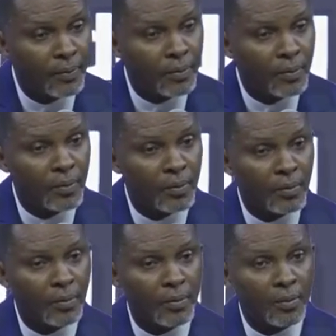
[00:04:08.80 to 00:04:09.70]

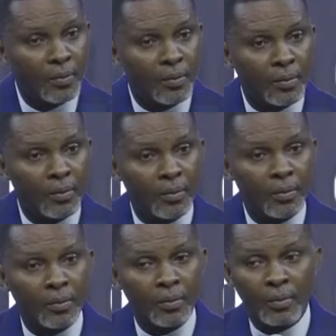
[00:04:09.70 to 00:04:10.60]

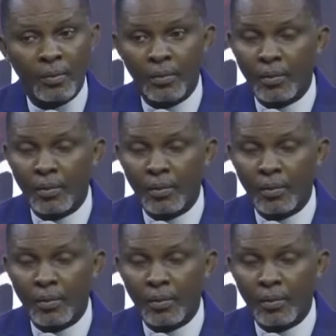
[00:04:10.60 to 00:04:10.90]
(silence)